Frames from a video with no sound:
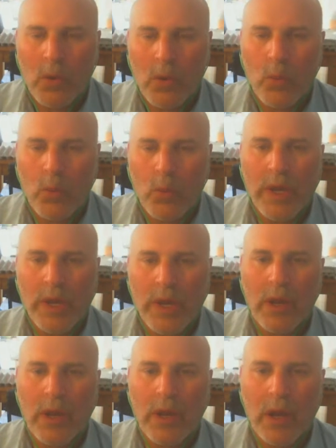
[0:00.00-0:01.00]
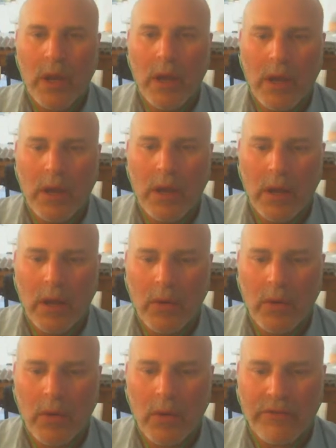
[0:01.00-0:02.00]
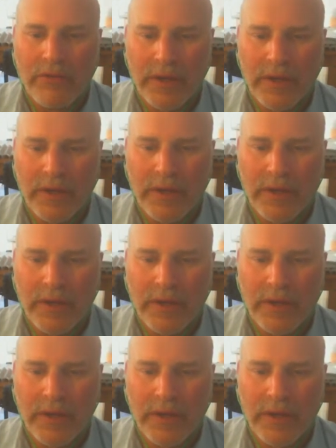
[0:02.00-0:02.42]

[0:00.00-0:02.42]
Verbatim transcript: we uh, afflict